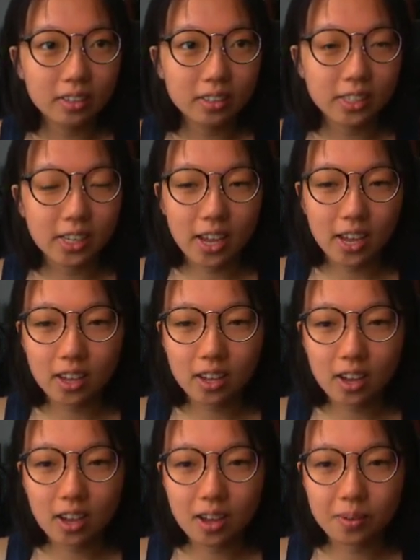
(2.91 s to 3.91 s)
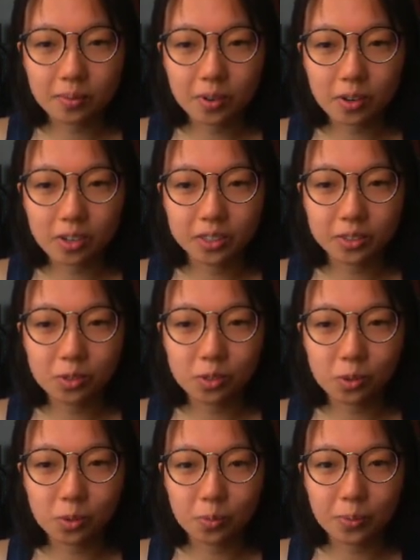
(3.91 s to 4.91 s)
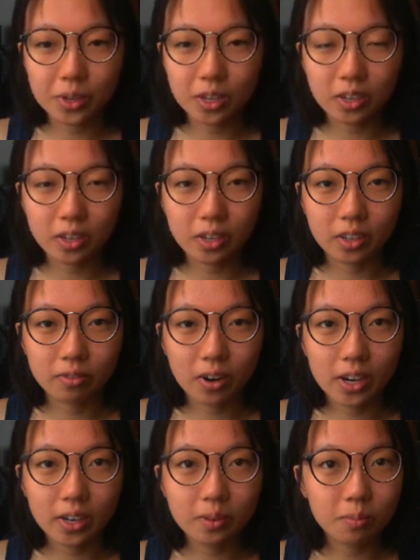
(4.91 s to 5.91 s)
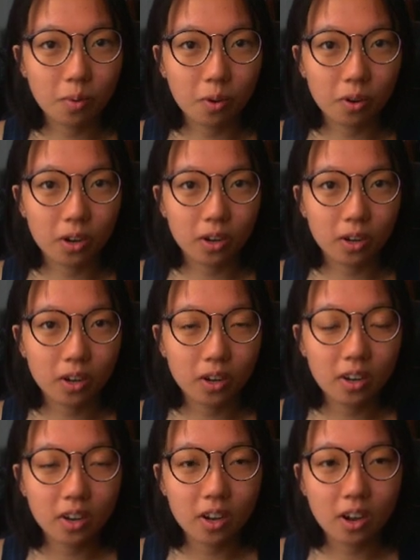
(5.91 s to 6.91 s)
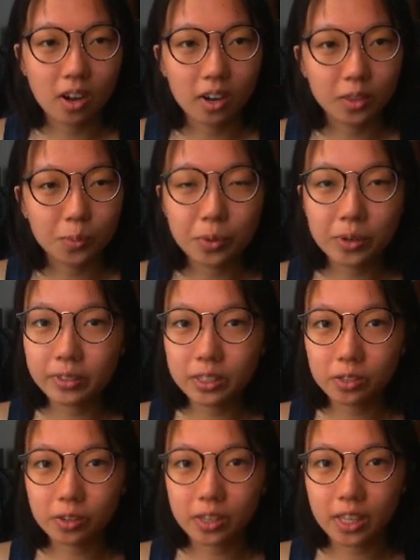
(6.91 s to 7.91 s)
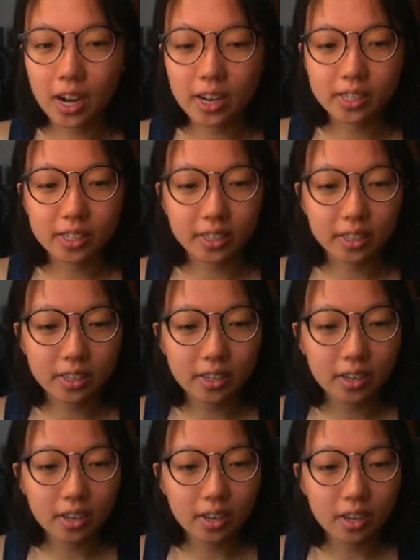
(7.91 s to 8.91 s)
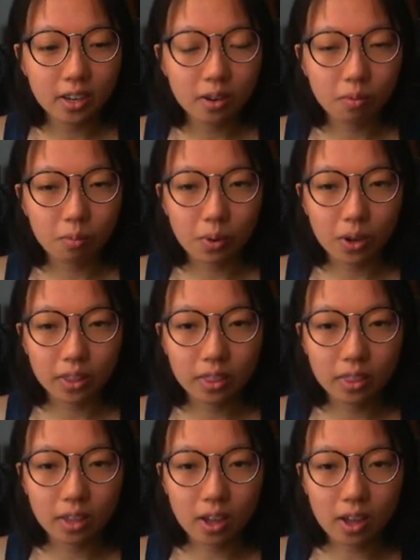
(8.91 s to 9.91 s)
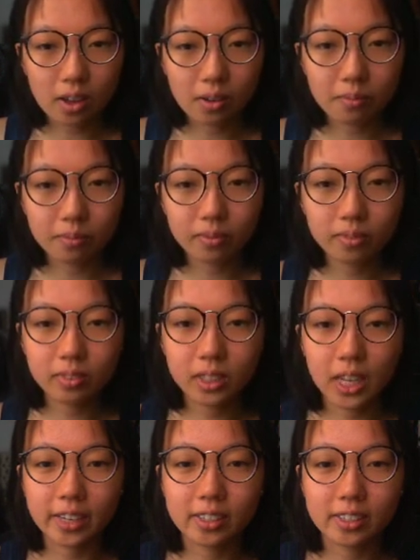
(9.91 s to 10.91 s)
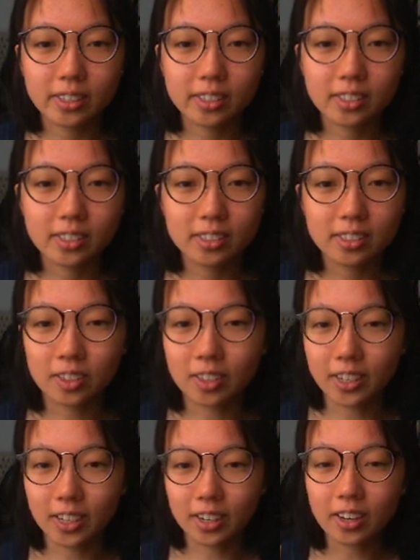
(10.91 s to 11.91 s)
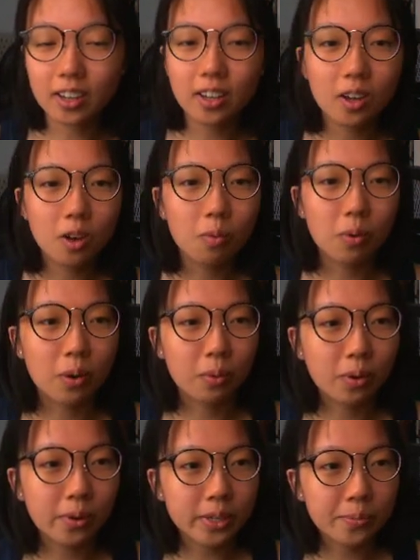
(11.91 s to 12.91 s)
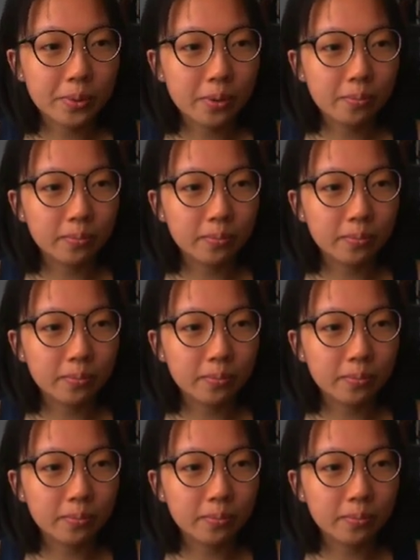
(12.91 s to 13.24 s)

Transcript: Today I'm going to be writing more on the previous story that I did with Laika's journey, where we're going to be